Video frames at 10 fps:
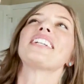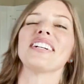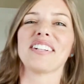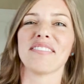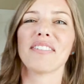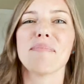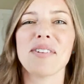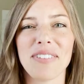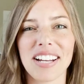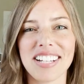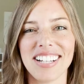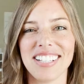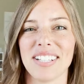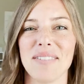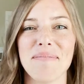cure for
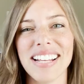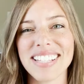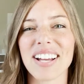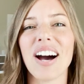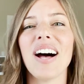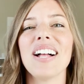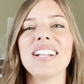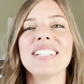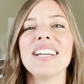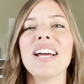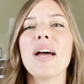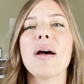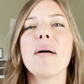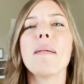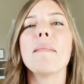perfectionism. It's called
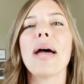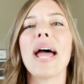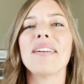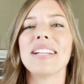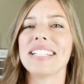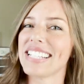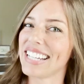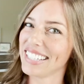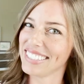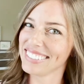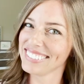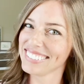parenting.